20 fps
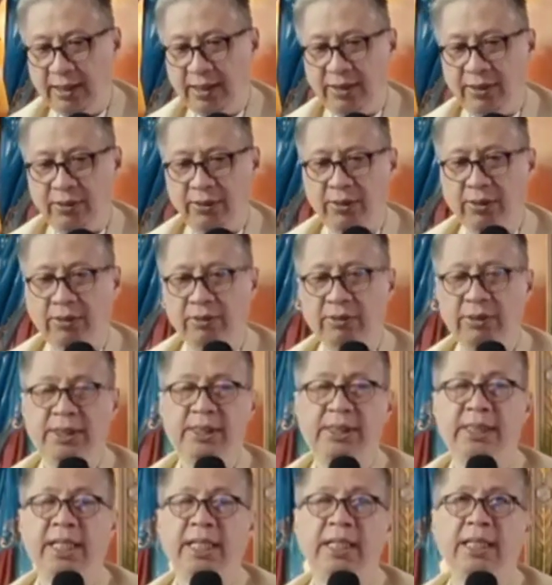you know,
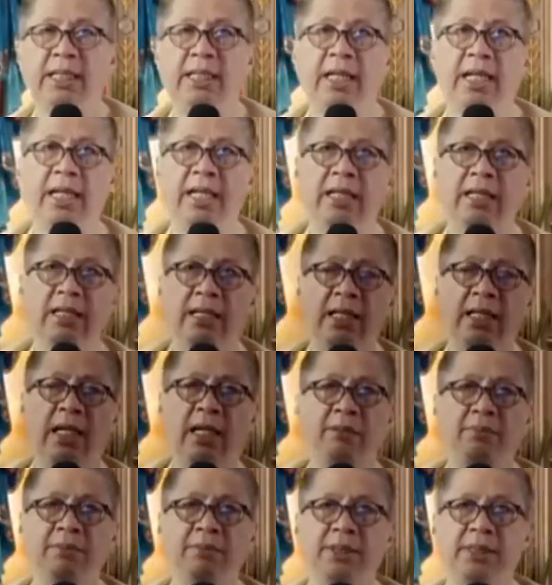Saint Clare
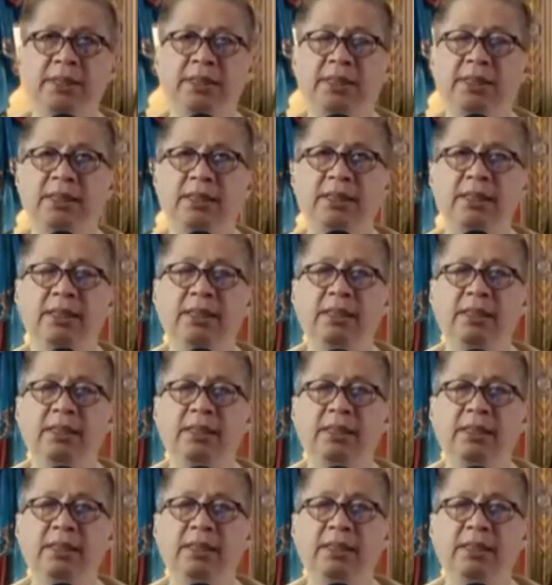loves